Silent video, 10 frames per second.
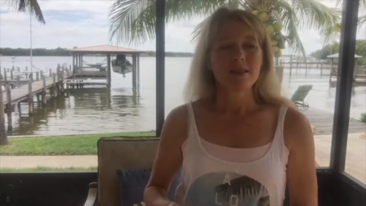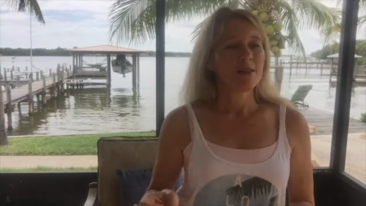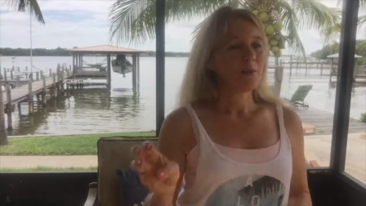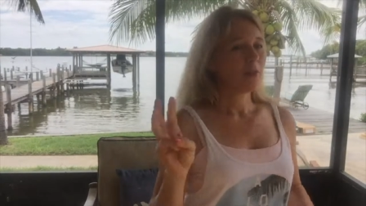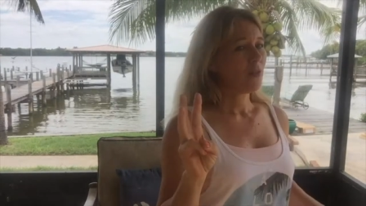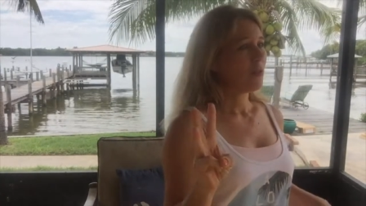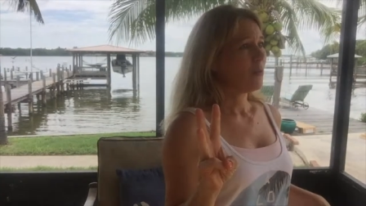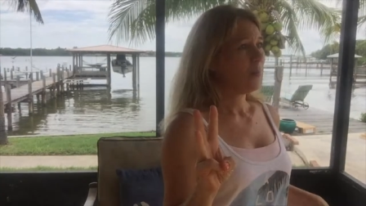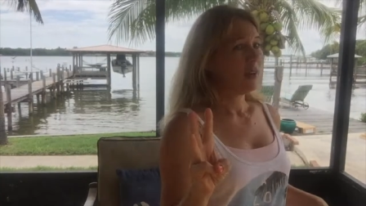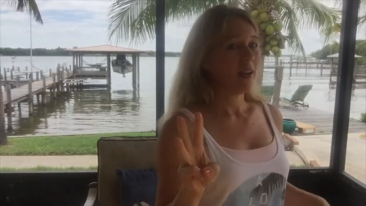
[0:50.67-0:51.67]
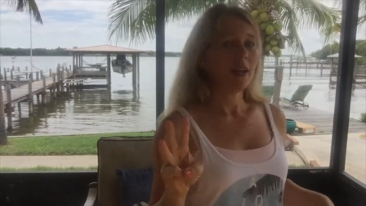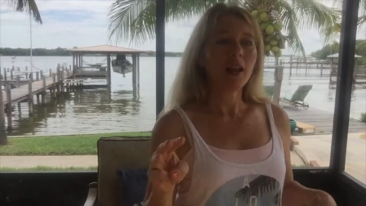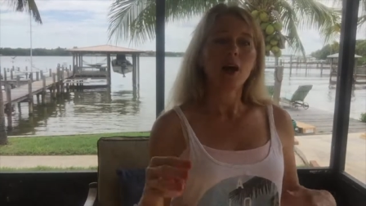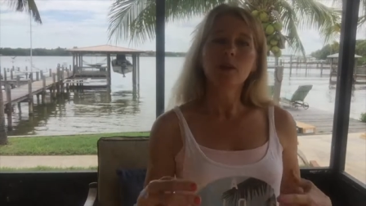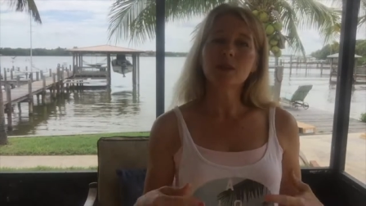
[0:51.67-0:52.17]
Number three, it
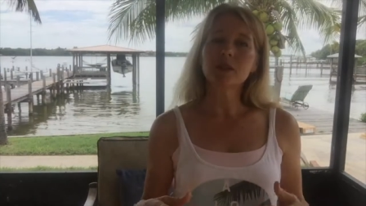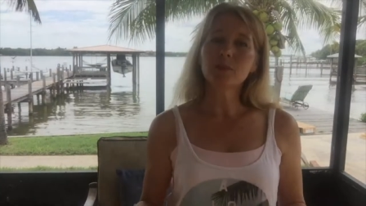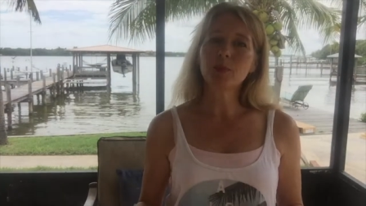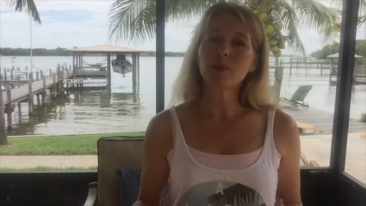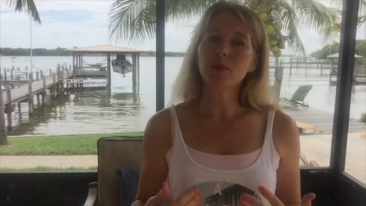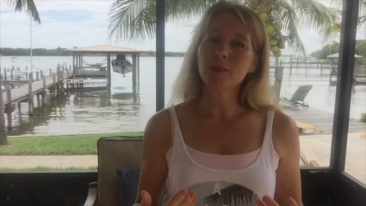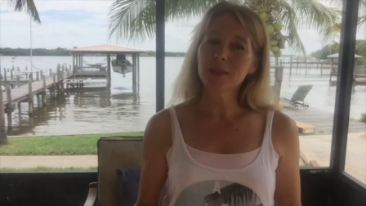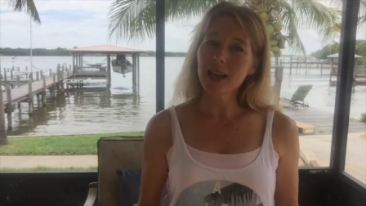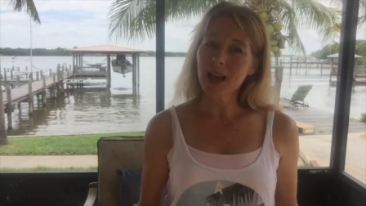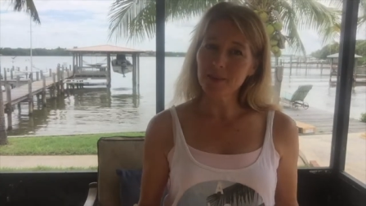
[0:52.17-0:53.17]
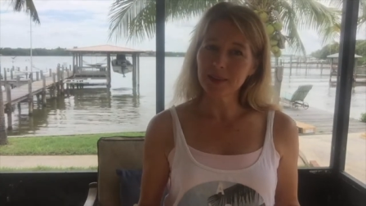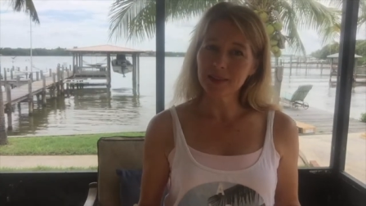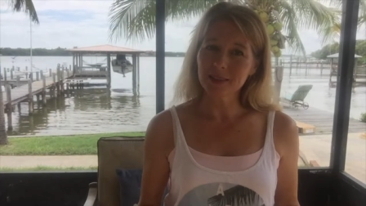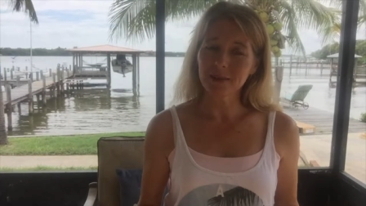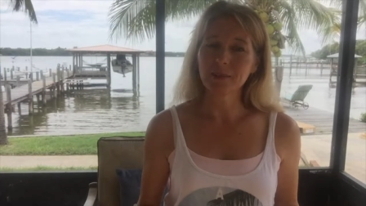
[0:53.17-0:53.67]
helps improve your
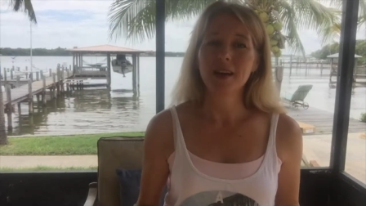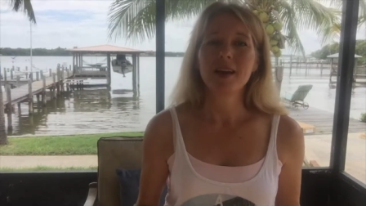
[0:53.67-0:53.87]
metabolism.